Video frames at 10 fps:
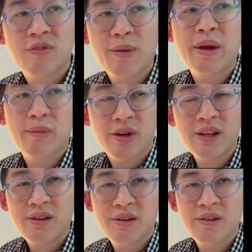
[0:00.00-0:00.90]
memory,
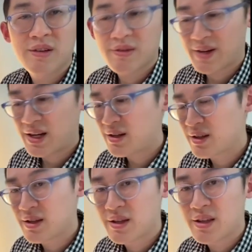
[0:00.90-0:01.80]
right?
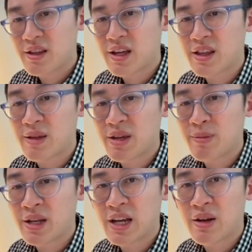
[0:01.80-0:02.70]
And then
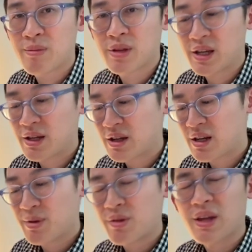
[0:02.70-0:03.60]
maybe now I'm playing
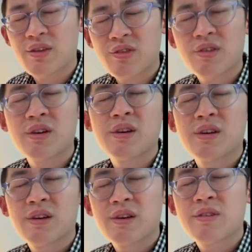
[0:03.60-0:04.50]
both ends from
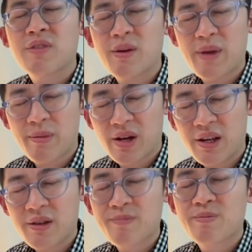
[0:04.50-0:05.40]
memory.
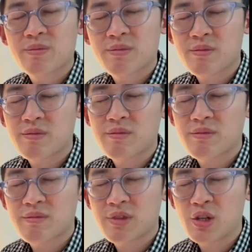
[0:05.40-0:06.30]

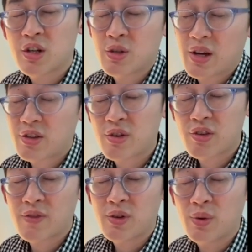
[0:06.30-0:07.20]
You can do eyes closed
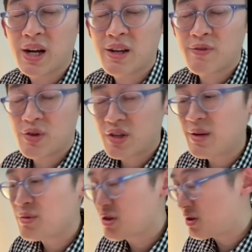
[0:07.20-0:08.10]
if you want. For
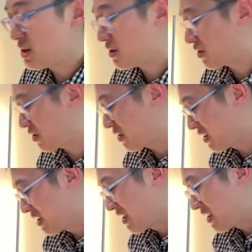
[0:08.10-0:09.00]
some students,
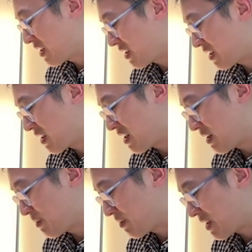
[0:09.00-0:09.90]

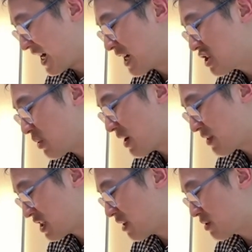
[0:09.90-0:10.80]
I actually
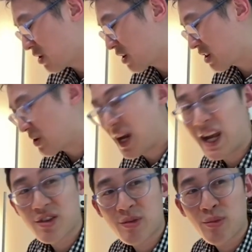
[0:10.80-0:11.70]
want them to look at their
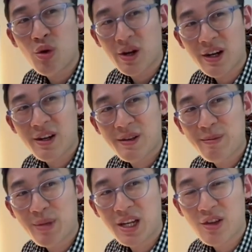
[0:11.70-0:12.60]
hands
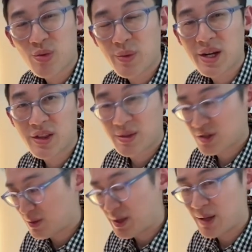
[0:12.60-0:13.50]
more, because we want them
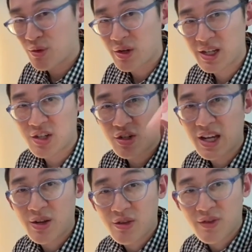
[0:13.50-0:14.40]
to pay more attention to
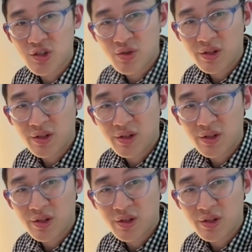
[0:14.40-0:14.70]
how it's visually